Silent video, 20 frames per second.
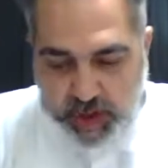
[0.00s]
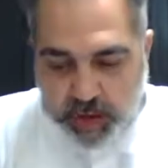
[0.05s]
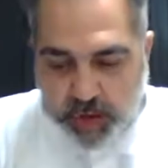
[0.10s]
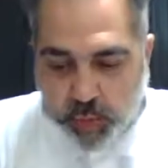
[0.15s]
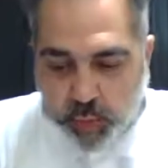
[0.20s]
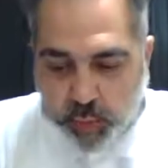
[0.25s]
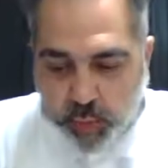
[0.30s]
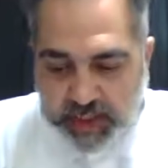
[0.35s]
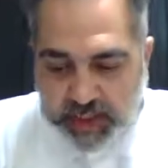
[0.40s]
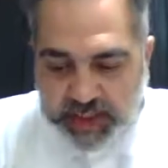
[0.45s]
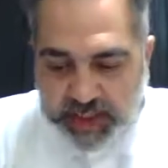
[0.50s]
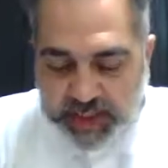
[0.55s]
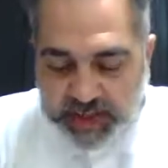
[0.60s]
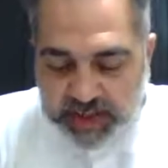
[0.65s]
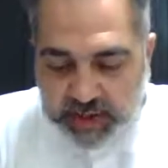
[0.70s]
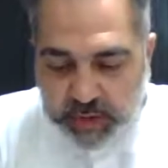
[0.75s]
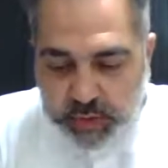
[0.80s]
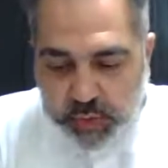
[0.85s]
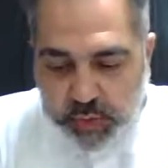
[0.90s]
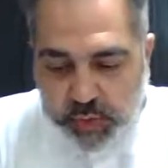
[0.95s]
what a
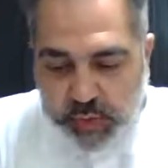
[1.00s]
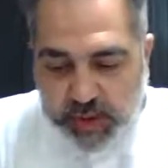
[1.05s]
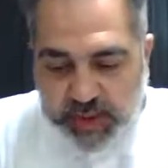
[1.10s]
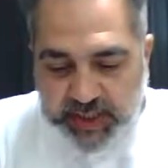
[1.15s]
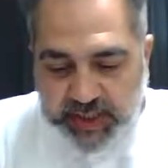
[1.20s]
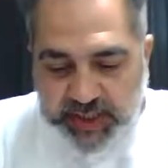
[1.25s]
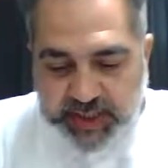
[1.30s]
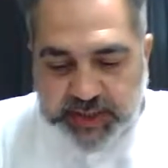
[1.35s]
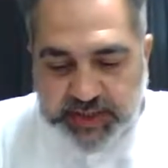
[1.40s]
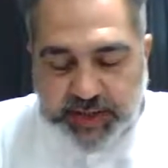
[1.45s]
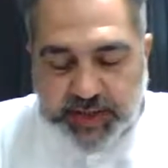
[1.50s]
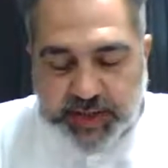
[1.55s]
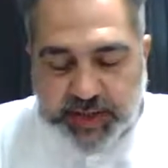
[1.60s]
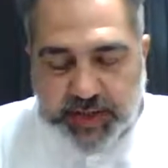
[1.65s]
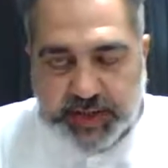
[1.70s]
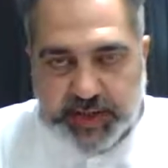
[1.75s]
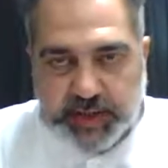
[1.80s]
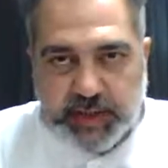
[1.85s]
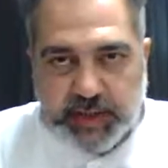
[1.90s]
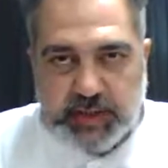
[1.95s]
school leader
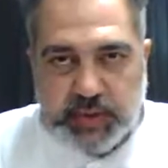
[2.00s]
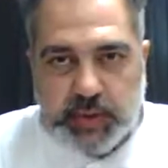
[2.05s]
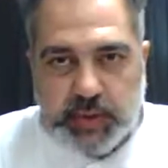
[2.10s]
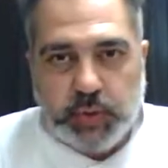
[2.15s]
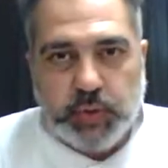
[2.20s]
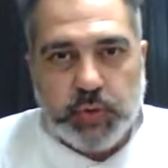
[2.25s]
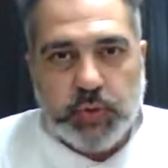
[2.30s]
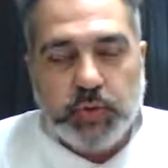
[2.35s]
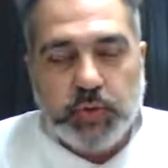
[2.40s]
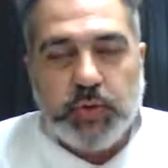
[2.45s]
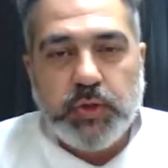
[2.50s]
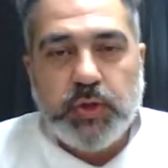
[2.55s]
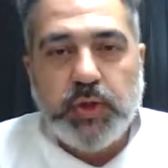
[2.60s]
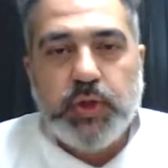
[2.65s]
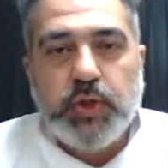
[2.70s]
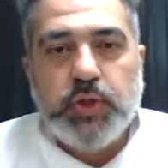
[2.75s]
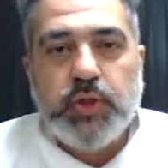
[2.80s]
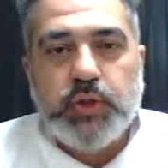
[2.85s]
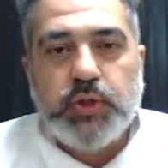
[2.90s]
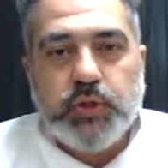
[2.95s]
cannot do
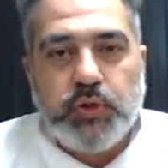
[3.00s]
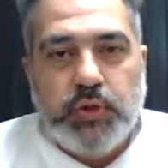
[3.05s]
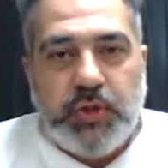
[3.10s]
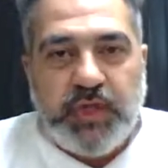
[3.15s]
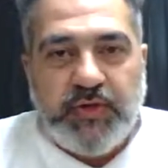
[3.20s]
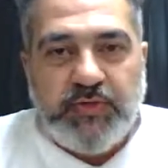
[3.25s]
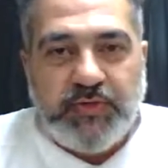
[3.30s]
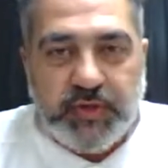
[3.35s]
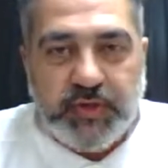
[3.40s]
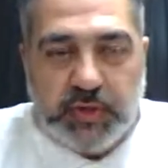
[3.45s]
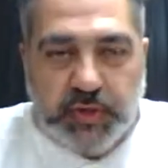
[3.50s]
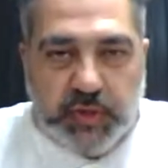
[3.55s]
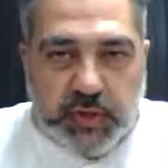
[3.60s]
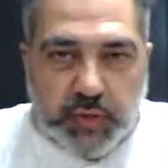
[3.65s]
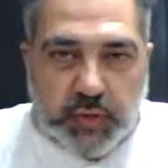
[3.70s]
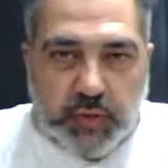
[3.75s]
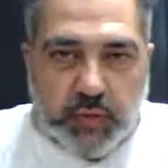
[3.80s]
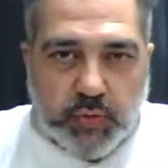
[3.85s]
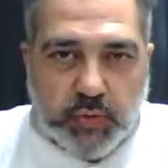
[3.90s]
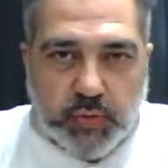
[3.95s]
to leave his
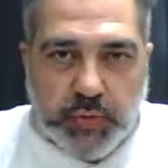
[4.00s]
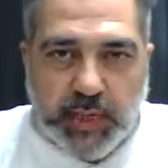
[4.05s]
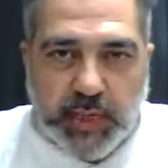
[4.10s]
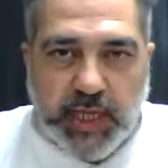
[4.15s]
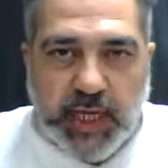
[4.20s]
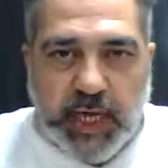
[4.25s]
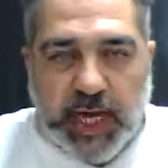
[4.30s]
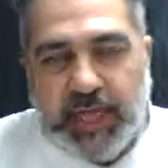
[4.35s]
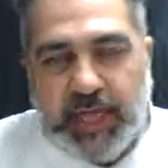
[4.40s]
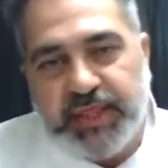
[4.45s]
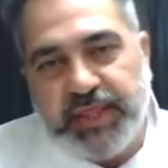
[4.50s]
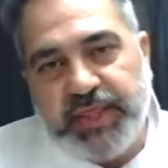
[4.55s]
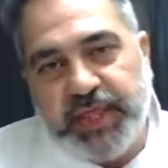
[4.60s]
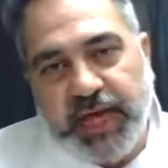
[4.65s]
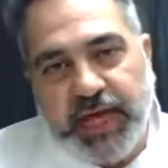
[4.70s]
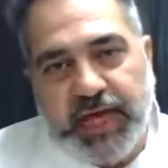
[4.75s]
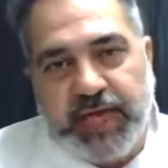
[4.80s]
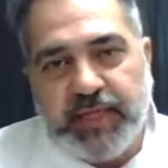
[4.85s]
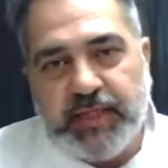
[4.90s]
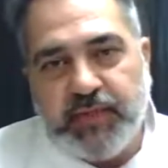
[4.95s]
school at the
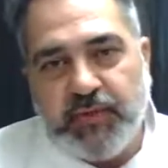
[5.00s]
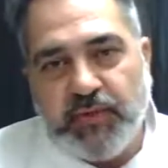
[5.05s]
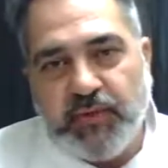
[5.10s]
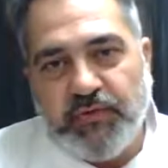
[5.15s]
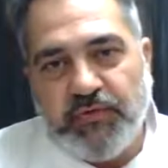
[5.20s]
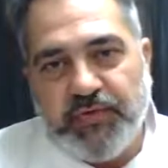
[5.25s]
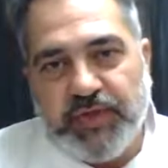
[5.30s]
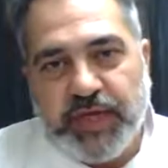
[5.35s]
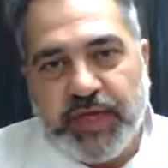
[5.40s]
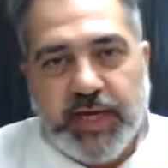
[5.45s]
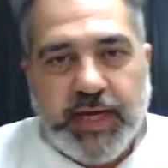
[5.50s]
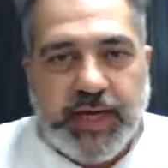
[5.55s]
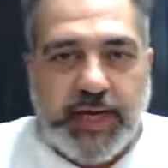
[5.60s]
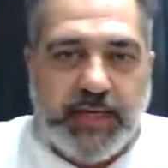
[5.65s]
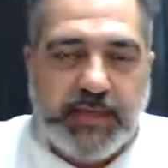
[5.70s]
end of the